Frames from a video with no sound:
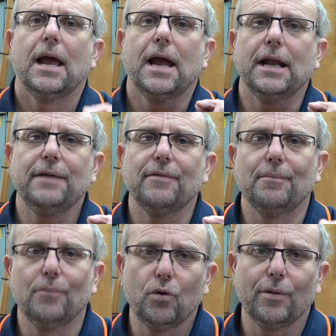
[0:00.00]
And even
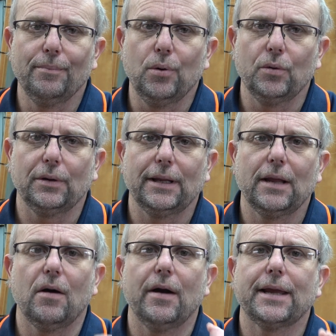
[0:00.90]
more importantly,
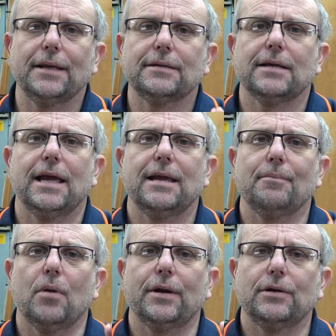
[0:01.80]
I can take
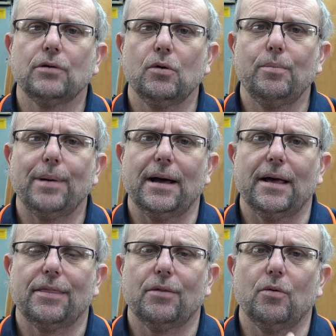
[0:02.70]
my
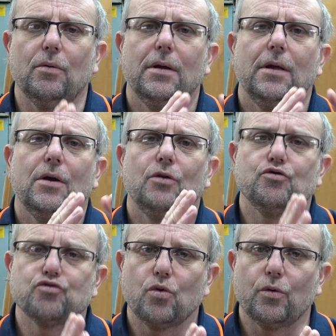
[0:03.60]
toolpath or
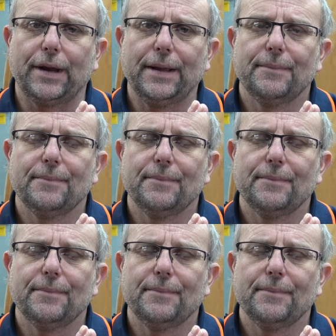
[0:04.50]
drawing